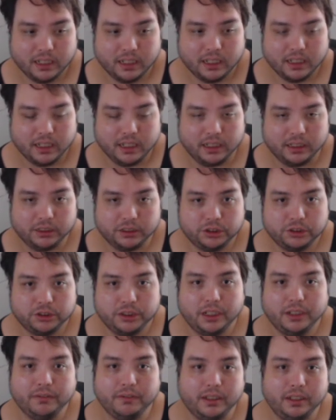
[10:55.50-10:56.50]
and
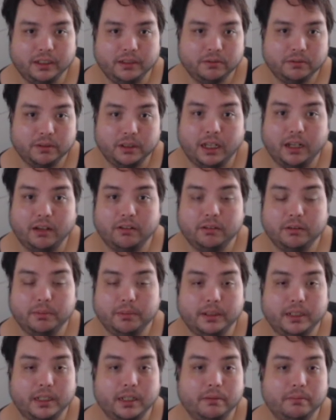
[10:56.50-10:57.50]
streaming will have to
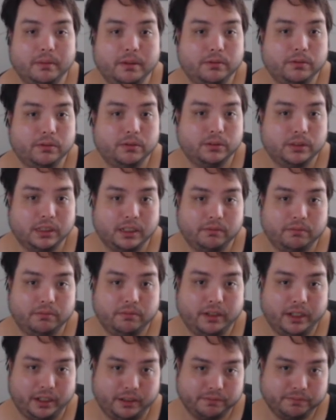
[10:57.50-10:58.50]
become my full time
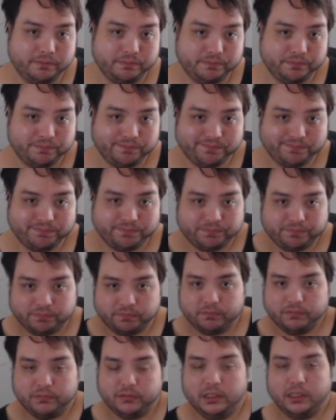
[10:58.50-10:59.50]
thing.
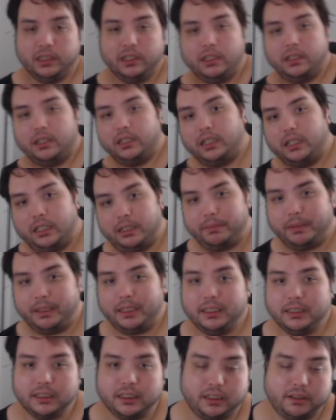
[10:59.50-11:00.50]
In the
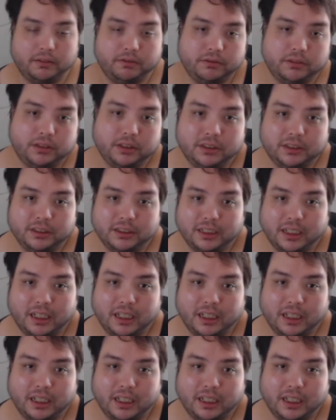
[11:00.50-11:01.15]
meantime, just to